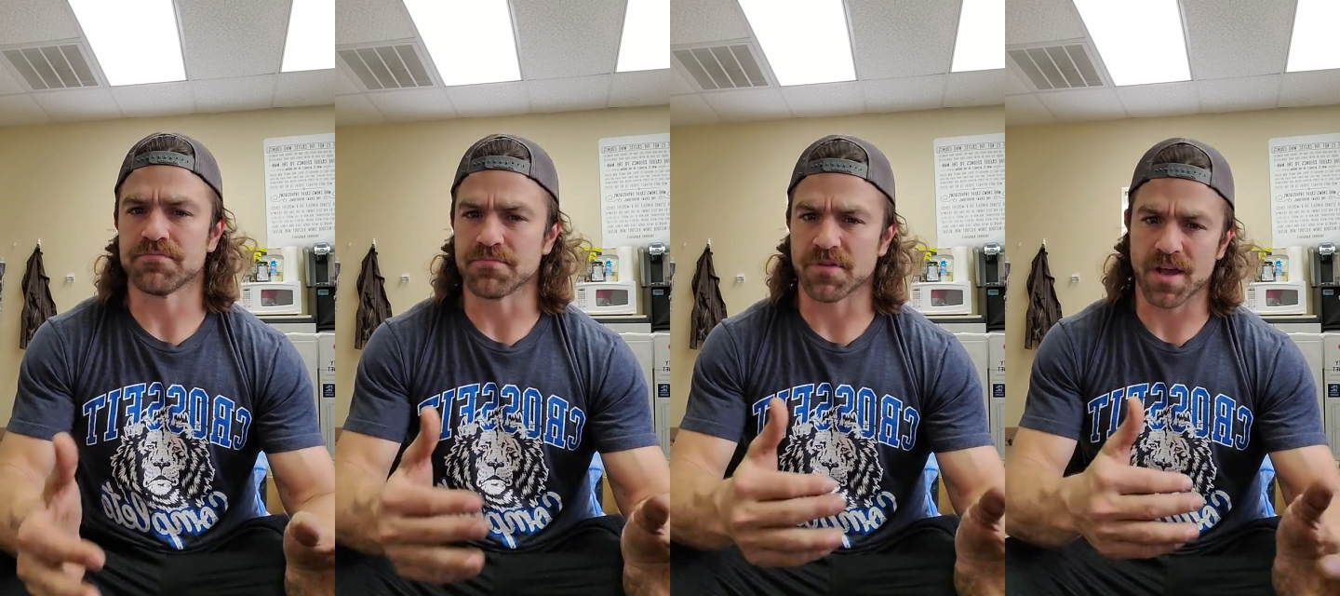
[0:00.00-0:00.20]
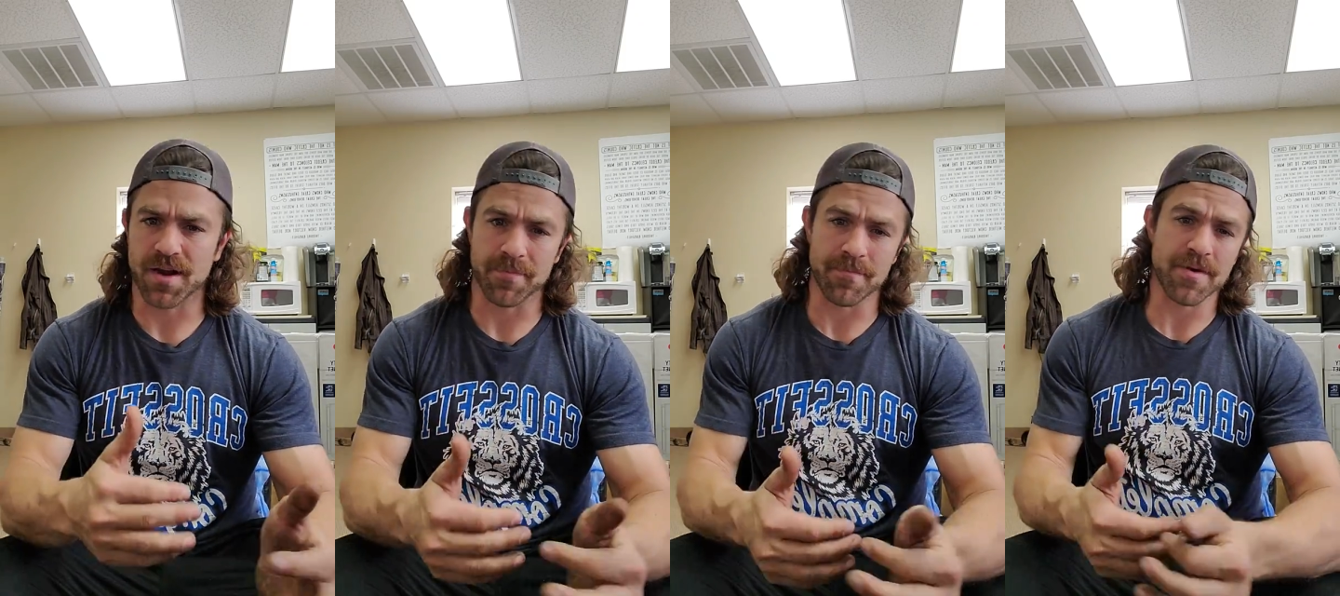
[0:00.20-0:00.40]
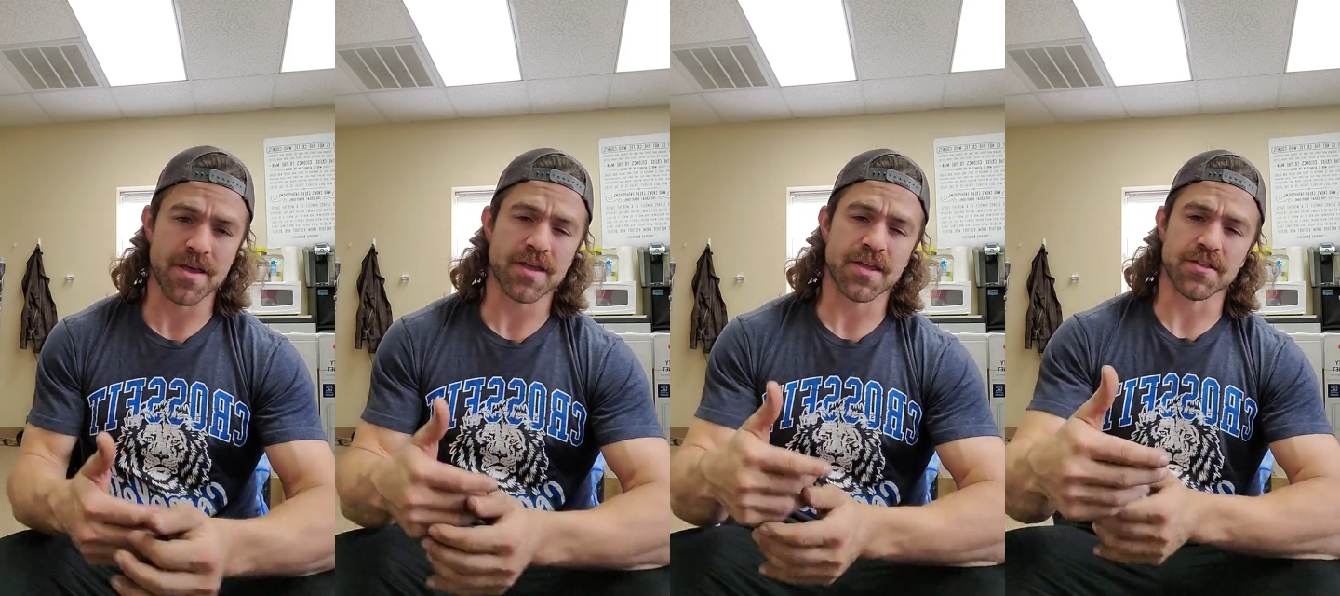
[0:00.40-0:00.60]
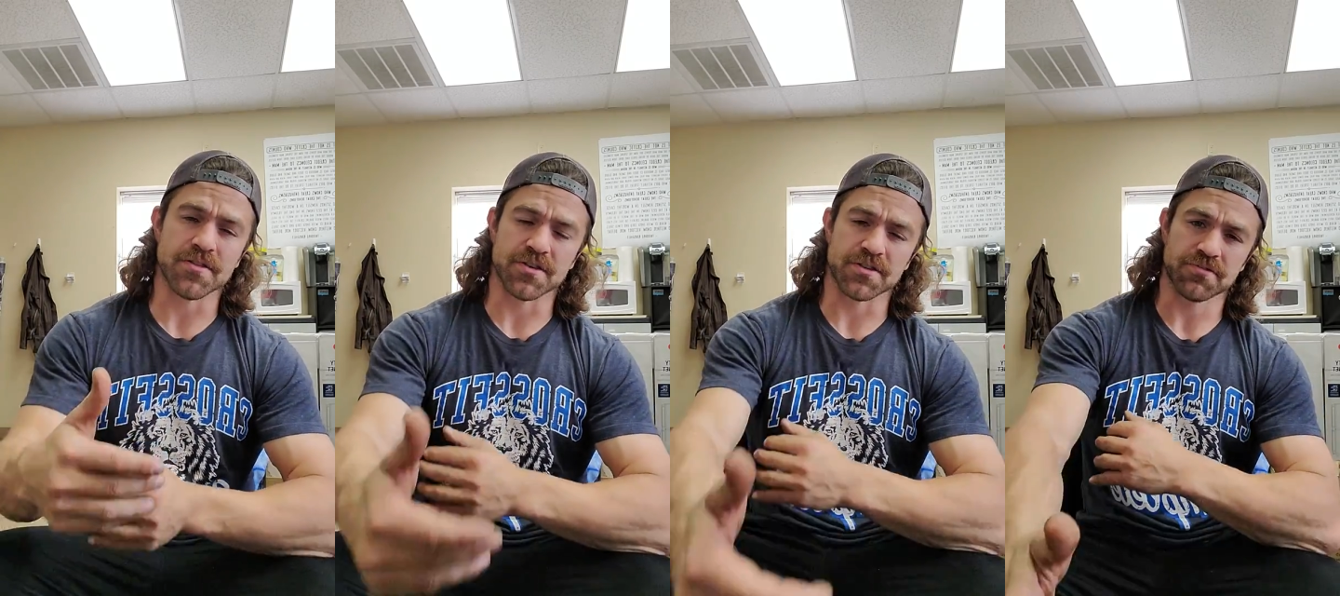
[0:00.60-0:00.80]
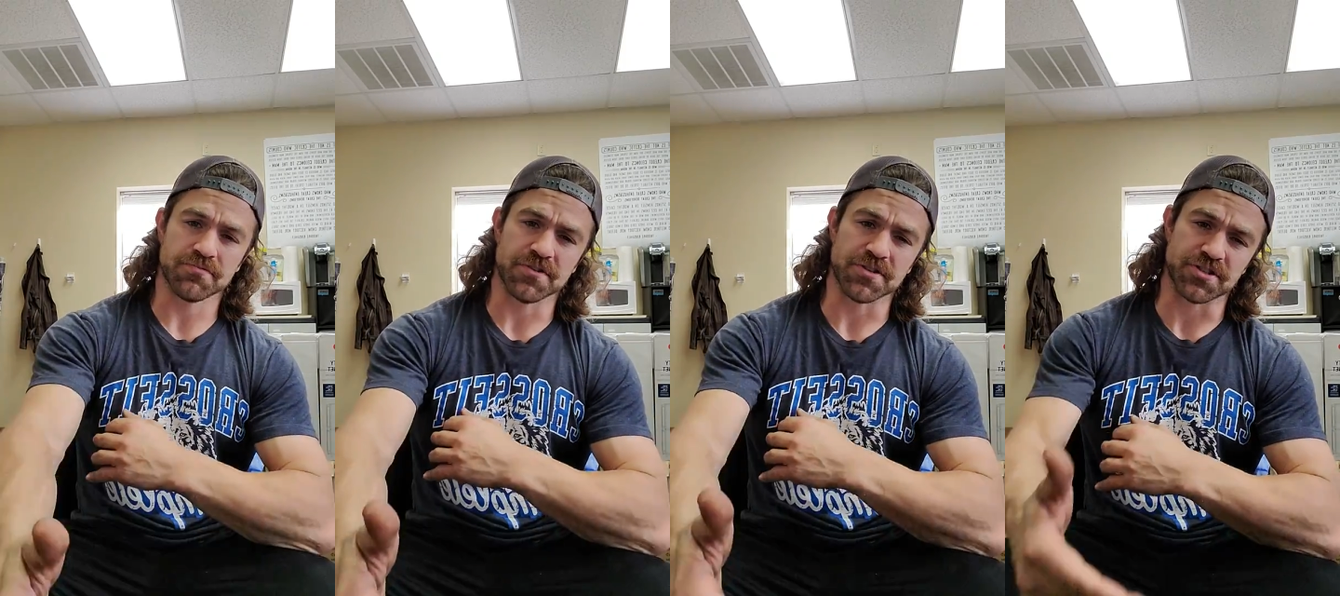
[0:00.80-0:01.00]
kind of making the
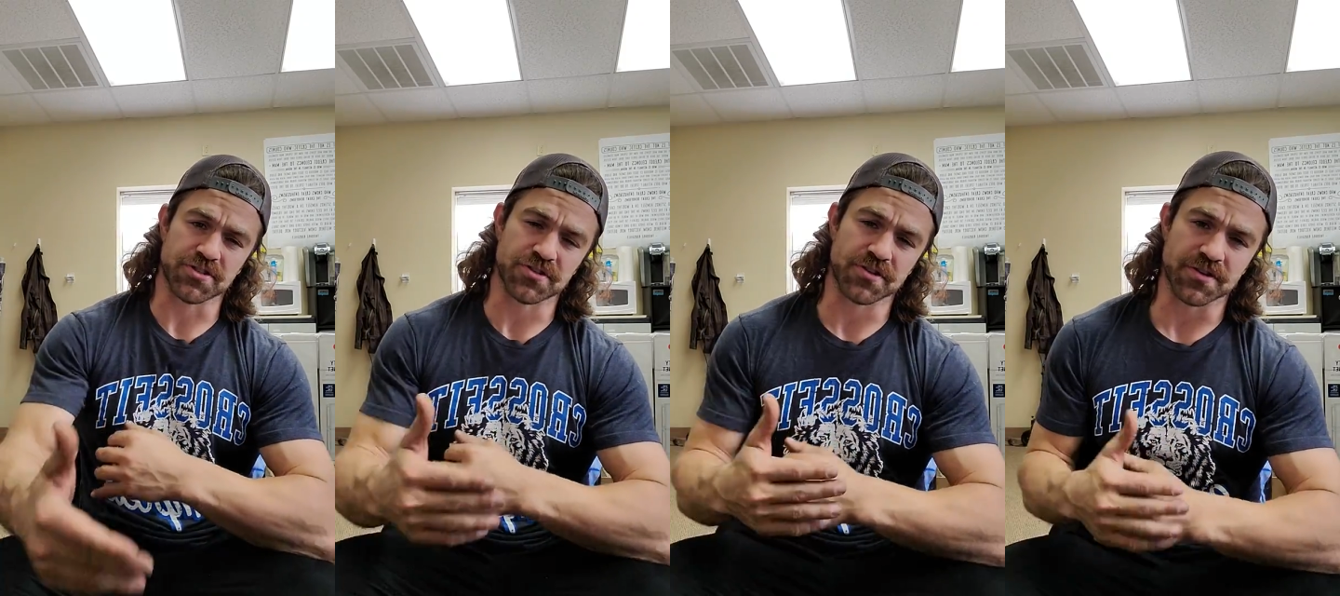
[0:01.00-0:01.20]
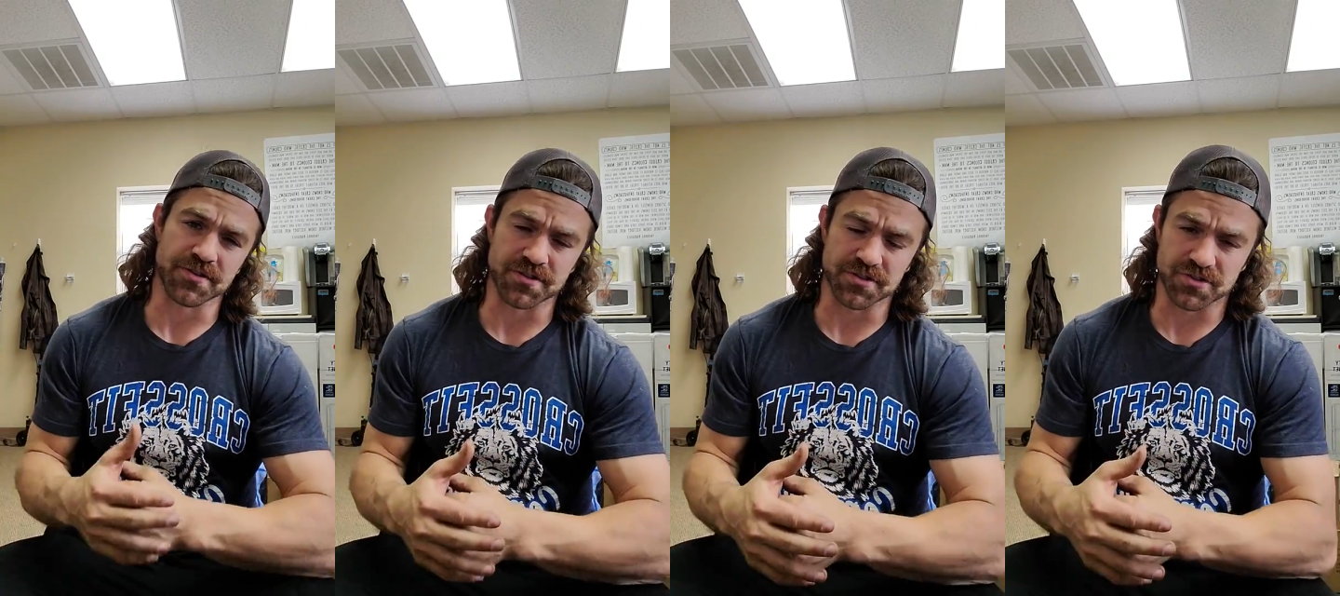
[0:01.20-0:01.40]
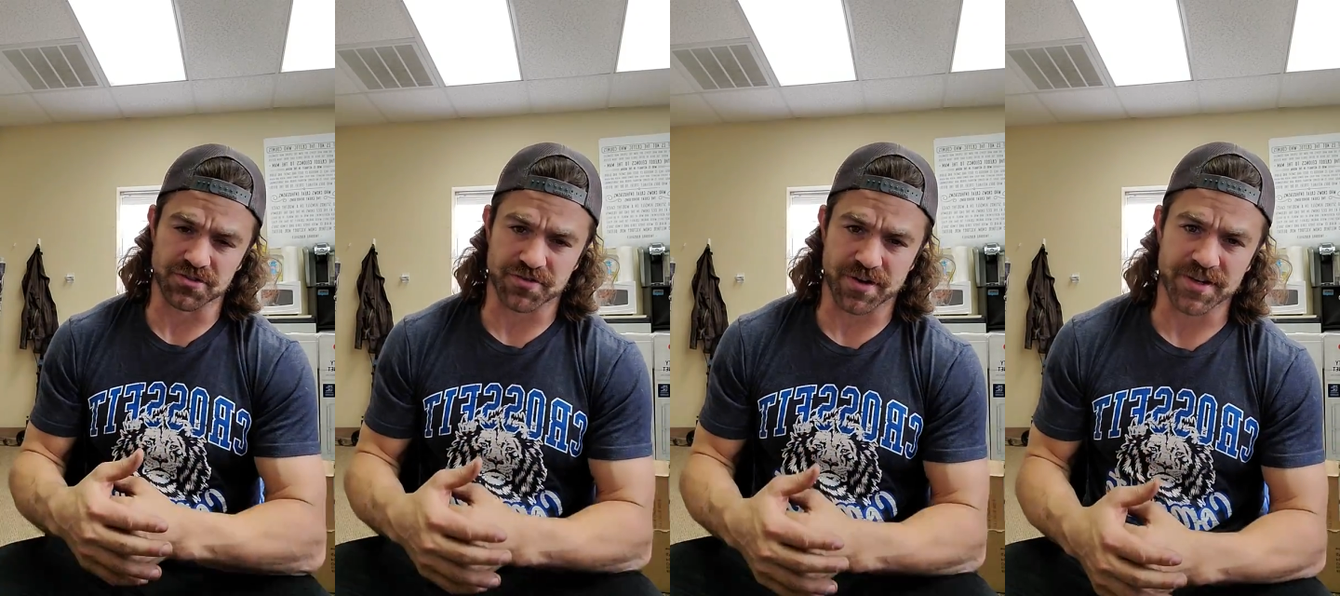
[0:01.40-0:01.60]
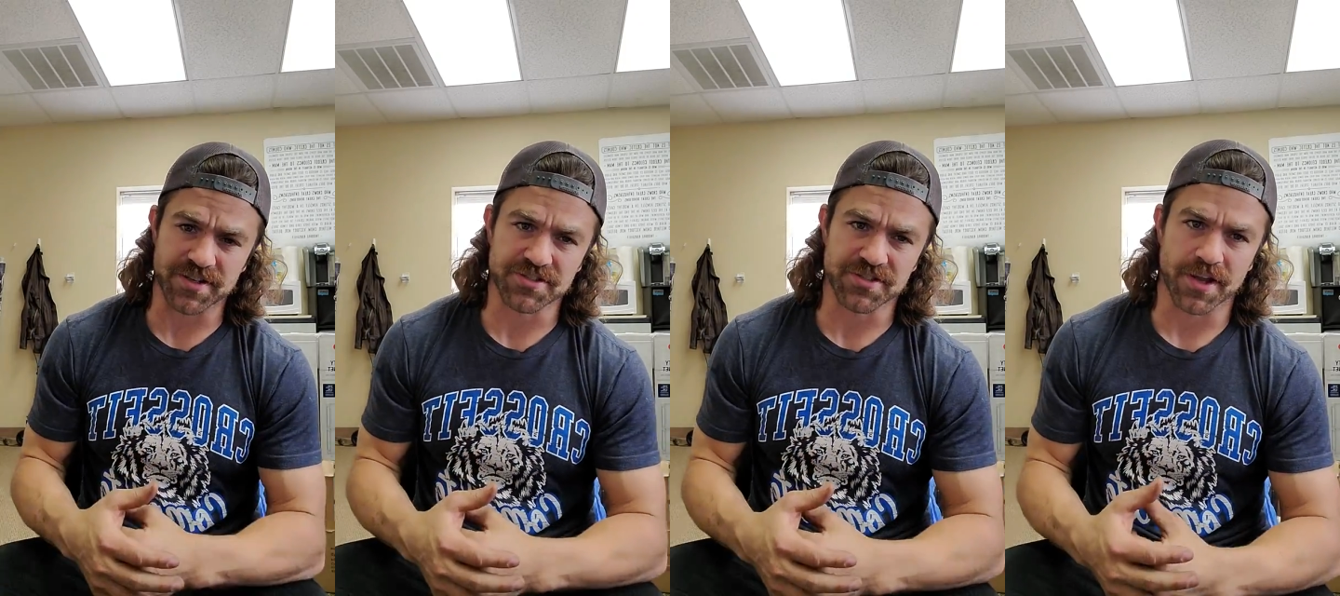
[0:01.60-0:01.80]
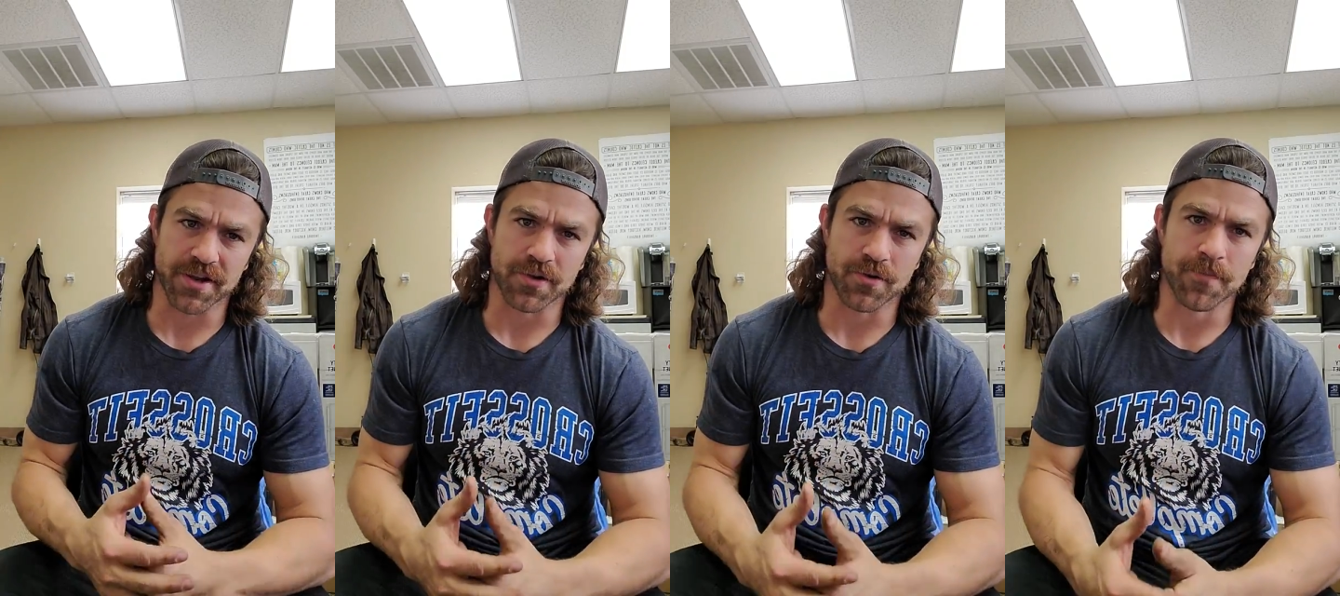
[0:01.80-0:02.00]
switch during the strength
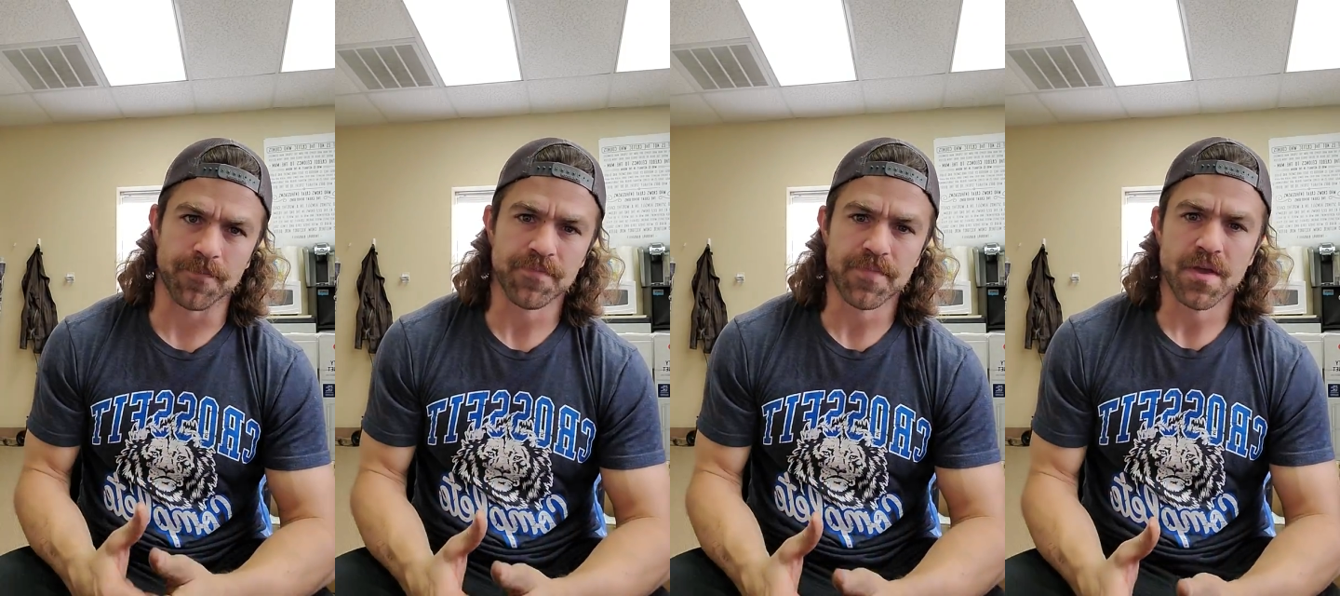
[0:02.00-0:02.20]
cycle